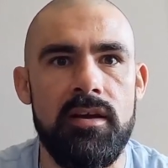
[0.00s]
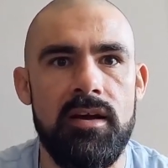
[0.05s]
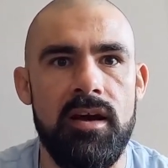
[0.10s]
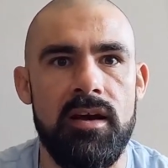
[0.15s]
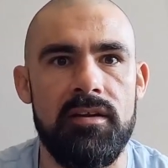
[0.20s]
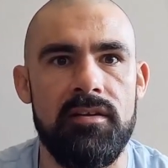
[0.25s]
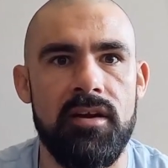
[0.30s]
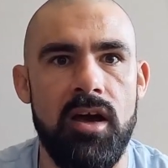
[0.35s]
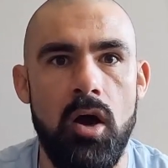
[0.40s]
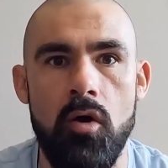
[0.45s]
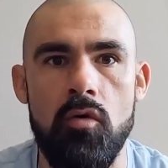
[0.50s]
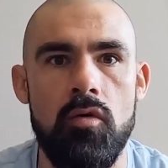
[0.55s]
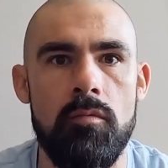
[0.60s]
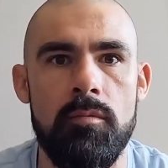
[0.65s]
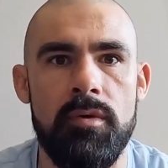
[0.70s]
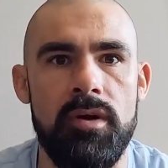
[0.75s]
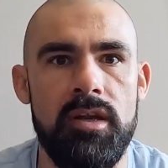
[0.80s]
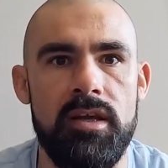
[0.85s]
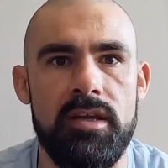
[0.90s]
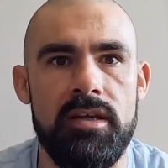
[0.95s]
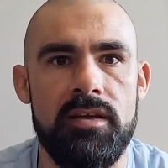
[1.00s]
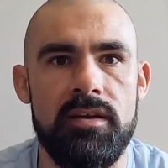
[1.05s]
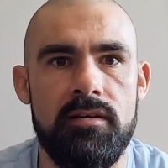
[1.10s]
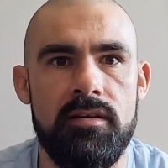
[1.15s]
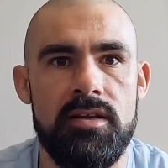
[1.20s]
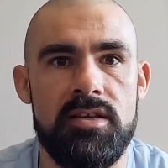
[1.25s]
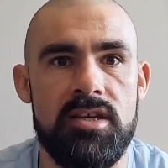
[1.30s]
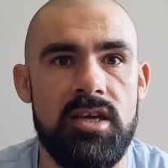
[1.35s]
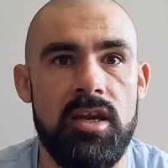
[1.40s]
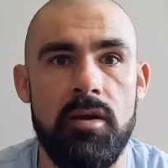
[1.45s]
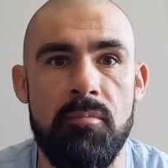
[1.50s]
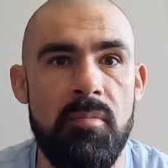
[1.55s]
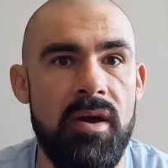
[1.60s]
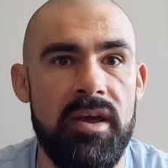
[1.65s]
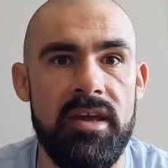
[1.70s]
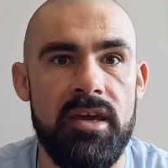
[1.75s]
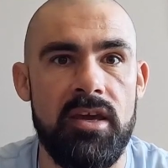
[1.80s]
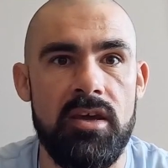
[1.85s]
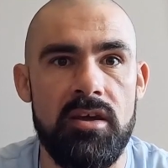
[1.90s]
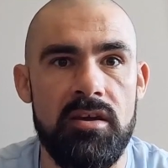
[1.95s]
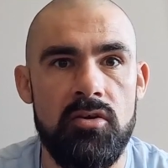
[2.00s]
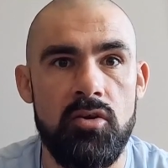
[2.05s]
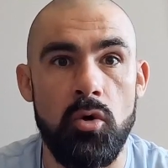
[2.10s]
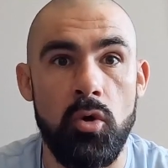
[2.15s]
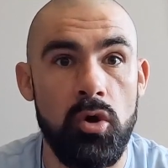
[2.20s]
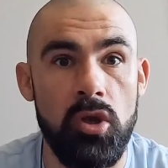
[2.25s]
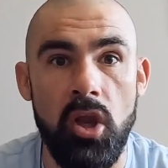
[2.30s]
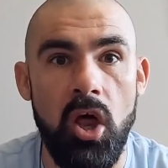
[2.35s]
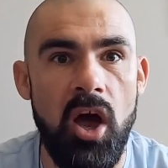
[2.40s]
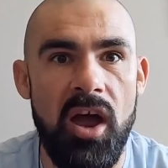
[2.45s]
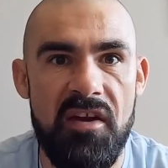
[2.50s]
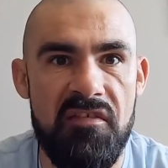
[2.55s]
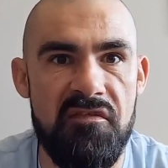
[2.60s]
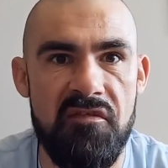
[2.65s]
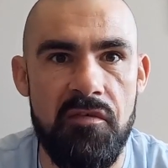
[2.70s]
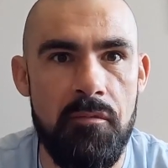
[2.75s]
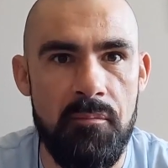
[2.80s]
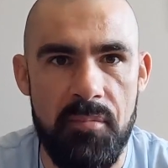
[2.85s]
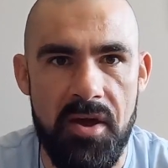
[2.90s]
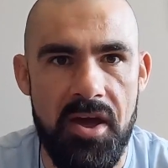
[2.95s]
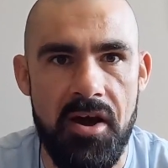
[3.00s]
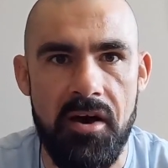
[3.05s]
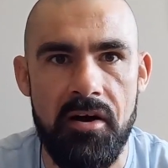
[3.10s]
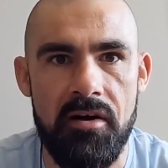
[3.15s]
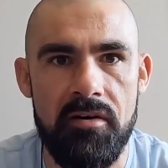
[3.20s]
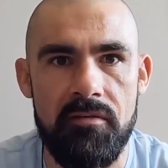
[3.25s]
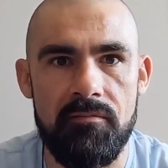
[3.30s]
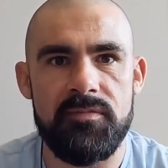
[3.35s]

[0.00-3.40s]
And ultimately, it's going to make your life better.